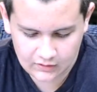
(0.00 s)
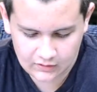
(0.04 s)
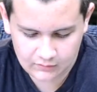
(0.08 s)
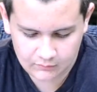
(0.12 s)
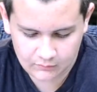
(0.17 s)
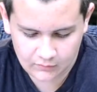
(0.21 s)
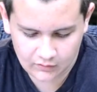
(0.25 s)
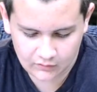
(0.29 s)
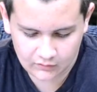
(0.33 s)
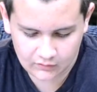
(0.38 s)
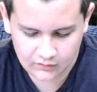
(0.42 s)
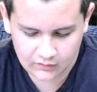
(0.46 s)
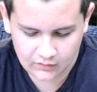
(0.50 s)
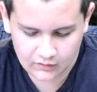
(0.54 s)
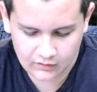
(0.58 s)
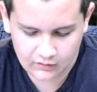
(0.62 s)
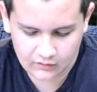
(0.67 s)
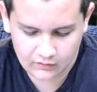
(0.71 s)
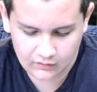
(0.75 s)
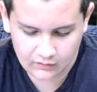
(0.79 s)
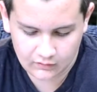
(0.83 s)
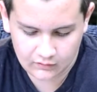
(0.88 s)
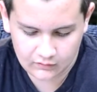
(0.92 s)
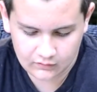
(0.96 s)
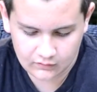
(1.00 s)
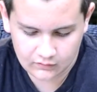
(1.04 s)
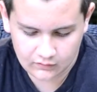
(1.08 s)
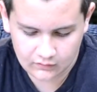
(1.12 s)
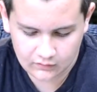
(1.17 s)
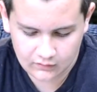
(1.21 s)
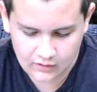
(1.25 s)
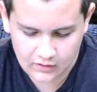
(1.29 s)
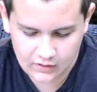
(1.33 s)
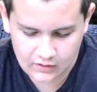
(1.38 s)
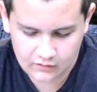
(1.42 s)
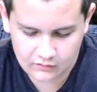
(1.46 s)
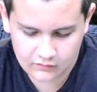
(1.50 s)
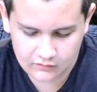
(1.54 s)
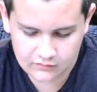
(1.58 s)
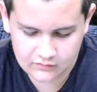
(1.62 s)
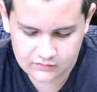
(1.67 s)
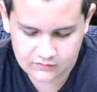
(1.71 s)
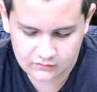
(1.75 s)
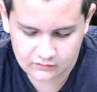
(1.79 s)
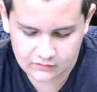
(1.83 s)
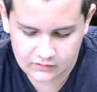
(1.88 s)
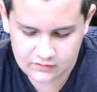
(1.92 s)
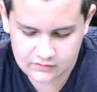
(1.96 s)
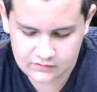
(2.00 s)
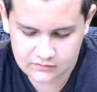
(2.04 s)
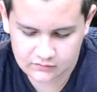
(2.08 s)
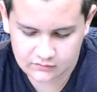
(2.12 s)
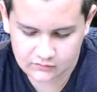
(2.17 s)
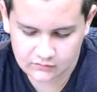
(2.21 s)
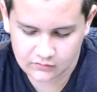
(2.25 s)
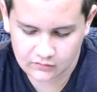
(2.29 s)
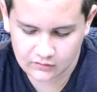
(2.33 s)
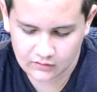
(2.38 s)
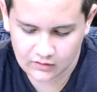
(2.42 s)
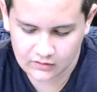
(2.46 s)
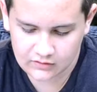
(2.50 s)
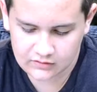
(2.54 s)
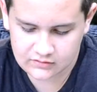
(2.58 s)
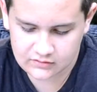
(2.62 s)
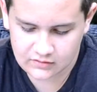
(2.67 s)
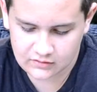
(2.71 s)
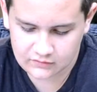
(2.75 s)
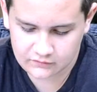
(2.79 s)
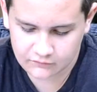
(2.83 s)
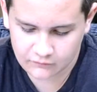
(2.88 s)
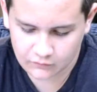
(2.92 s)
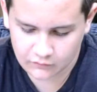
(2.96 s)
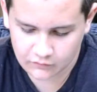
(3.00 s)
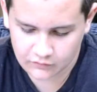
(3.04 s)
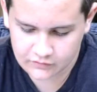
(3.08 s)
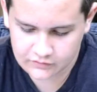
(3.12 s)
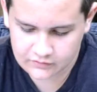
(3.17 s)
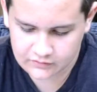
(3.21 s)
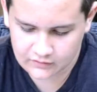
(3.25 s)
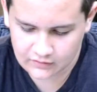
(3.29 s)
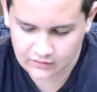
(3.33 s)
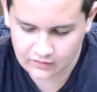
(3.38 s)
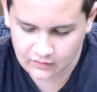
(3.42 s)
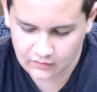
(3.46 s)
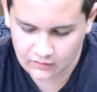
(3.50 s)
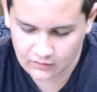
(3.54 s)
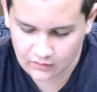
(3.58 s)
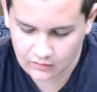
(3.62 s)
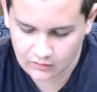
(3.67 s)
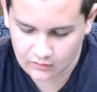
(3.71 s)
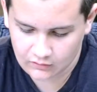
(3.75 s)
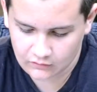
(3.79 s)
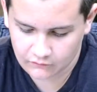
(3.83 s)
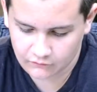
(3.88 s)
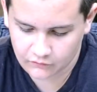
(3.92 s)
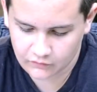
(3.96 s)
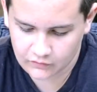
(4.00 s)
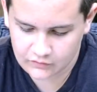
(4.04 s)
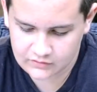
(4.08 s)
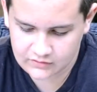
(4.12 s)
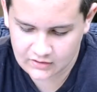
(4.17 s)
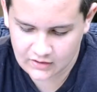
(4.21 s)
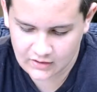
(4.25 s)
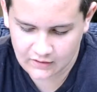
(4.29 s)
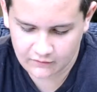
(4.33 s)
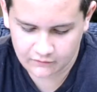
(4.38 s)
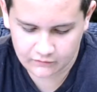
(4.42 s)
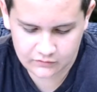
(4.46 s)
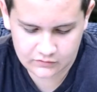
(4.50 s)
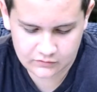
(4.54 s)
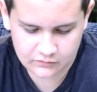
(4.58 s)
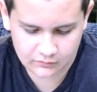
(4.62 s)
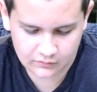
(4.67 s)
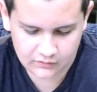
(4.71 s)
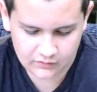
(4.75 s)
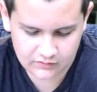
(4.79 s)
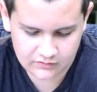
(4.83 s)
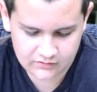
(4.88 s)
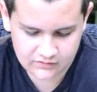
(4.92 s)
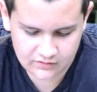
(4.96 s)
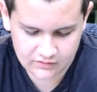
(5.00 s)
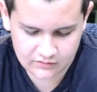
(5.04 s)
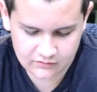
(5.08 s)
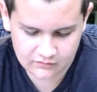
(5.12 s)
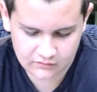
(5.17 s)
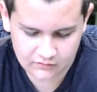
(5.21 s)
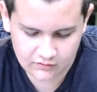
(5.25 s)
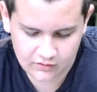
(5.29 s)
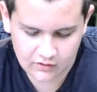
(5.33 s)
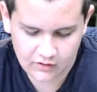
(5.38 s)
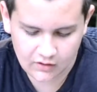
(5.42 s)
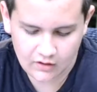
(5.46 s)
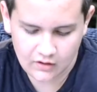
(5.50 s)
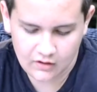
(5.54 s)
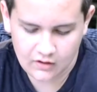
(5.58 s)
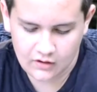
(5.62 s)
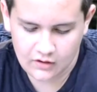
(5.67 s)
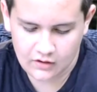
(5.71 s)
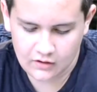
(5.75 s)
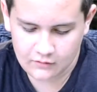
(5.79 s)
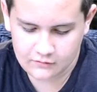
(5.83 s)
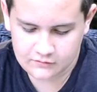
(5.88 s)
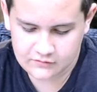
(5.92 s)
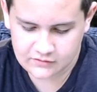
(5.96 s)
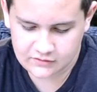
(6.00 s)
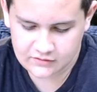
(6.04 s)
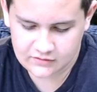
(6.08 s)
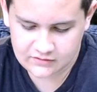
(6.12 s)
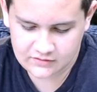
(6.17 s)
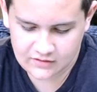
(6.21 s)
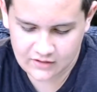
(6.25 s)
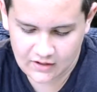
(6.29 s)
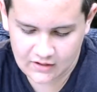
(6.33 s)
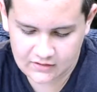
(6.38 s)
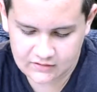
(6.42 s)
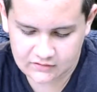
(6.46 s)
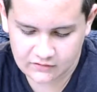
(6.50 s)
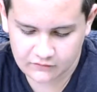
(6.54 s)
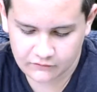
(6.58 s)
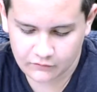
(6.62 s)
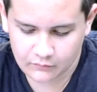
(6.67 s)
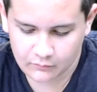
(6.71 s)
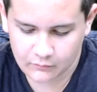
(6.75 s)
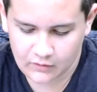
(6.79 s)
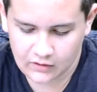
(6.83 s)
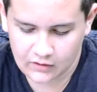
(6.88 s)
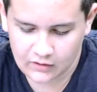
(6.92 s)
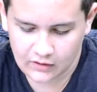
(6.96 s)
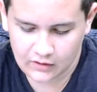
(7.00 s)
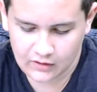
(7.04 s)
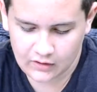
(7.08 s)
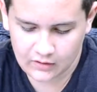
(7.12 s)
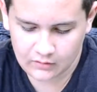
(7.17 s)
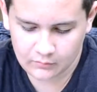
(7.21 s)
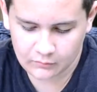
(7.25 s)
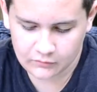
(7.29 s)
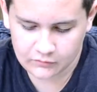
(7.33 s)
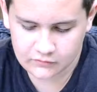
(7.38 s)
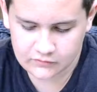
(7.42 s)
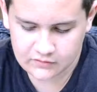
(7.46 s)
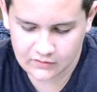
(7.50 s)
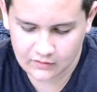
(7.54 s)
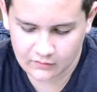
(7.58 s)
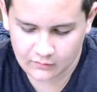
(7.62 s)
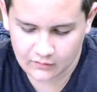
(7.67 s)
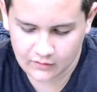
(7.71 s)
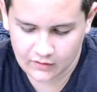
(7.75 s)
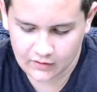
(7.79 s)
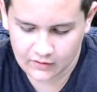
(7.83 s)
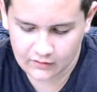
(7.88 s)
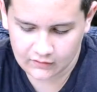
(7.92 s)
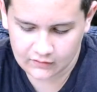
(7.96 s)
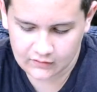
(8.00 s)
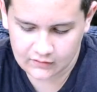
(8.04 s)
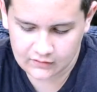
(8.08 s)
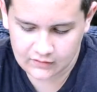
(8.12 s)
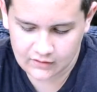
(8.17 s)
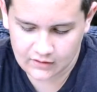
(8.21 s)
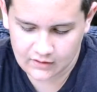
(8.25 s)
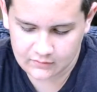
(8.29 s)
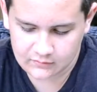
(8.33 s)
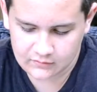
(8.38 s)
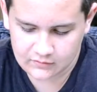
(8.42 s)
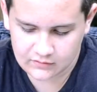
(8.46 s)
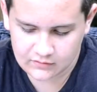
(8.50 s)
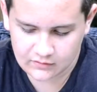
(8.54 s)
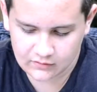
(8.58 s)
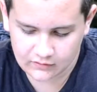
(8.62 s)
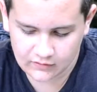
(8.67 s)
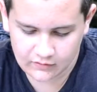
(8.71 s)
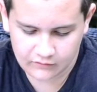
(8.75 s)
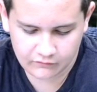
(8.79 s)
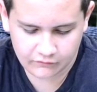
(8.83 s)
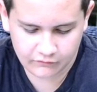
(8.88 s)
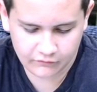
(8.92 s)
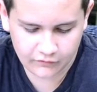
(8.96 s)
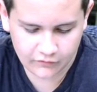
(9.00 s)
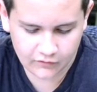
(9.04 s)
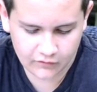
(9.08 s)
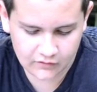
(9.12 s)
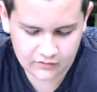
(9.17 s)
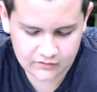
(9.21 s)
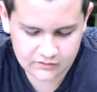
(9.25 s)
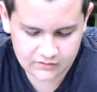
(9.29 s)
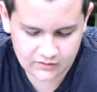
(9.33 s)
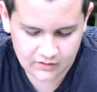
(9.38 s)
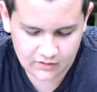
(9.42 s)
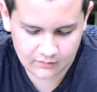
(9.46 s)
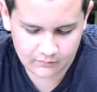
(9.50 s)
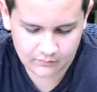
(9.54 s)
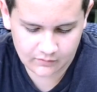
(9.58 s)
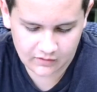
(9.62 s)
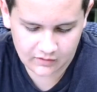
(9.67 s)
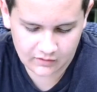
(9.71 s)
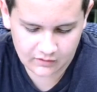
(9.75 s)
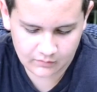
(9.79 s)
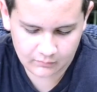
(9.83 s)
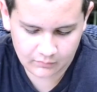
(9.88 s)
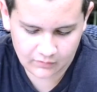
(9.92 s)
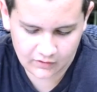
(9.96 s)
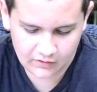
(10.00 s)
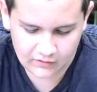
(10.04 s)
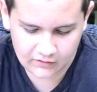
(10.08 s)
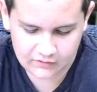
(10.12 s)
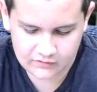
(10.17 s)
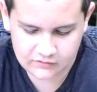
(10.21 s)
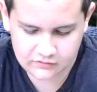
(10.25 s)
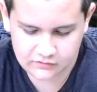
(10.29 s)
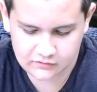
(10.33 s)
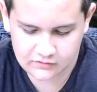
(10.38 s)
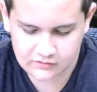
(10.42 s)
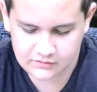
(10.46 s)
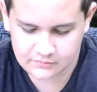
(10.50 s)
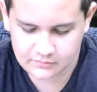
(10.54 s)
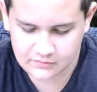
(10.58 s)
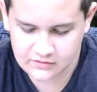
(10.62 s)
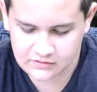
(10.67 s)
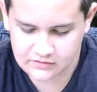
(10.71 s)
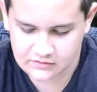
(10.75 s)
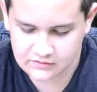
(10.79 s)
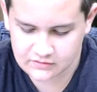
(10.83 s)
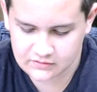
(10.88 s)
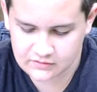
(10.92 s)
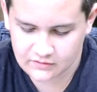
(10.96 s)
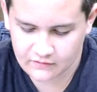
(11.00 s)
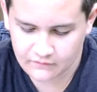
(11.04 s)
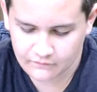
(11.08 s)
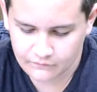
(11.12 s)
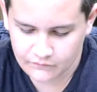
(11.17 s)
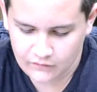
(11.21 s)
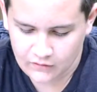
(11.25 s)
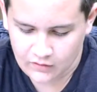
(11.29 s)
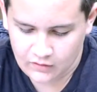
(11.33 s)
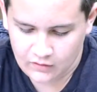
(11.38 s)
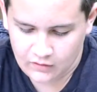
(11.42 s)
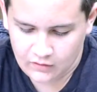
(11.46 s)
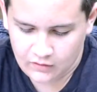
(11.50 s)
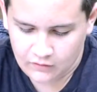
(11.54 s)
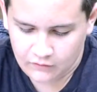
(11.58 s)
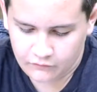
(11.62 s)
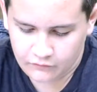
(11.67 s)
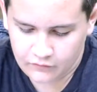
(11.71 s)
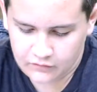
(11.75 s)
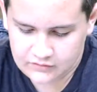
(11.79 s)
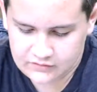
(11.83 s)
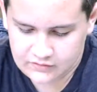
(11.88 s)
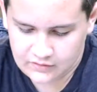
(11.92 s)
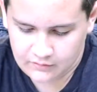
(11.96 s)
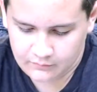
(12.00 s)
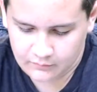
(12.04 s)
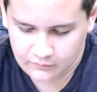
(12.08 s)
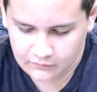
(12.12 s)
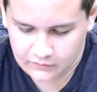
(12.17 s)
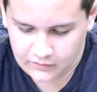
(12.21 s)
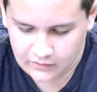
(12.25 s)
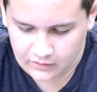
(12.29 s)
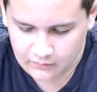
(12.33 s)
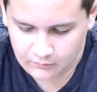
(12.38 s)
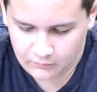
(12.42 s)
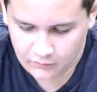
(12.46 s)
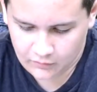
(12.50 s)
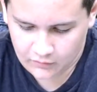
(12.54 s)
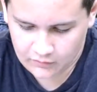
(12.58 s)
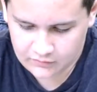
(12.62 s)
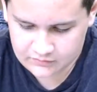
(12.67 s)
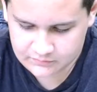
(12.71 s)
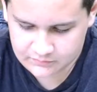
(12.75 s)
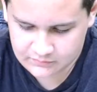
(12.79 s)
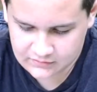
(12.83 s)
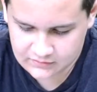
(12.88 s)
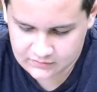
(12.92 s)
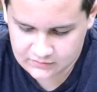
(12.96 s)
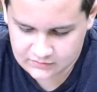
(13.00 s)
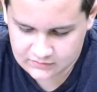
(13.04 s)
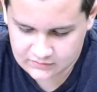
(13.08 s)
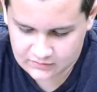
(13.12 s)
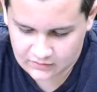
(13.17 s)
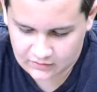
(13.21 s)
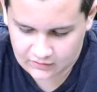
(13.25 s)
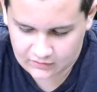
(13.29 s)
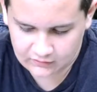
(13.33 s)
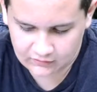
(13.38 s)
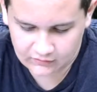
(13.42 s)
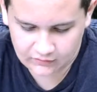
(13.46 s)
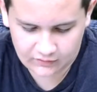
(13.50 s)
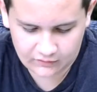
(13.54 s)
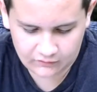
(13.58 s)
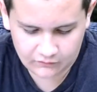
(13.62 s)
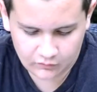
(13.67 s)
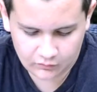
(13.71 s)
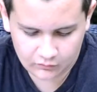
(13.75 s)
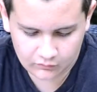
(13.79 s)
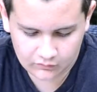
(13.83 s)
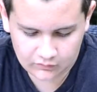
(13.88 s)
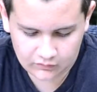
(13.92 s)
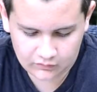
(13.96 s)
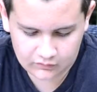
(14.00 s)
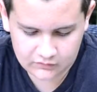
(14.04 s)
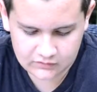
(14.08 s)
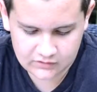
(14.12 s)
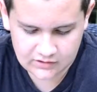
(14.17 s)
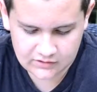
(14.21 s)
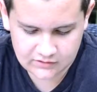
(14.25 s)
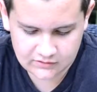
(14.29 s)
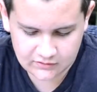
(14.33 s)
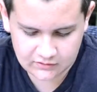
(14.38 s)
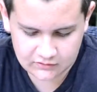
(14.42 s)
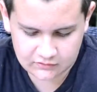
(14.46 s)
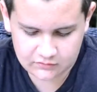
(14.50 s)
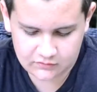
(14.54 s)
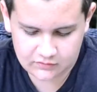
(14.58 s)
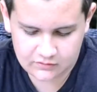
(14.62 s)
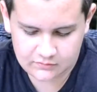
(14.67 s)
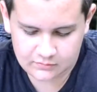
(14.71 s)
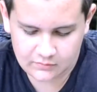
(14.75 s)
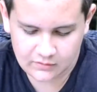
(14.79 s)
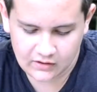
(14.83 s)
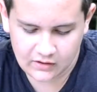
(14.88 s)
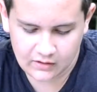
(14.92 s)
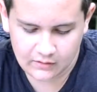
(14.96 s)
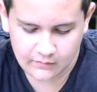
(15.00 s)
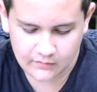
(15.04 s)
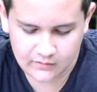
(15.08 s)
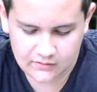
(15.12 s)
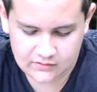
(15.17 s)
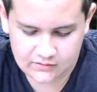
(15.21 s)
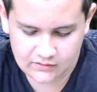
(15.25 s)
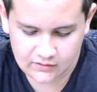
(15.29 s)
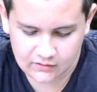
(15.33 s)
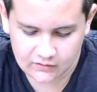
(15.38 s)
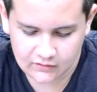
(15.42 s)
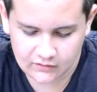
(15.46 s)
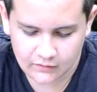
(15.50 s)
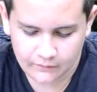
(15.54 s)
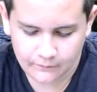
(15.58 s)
million acres of eastern United States forests in the first half of the 20th century, it was a disaster for many animals that were highly adapted to live in forests dominated by this tree species. For example, 10 moss species that could live only on chestnut trees became extinct.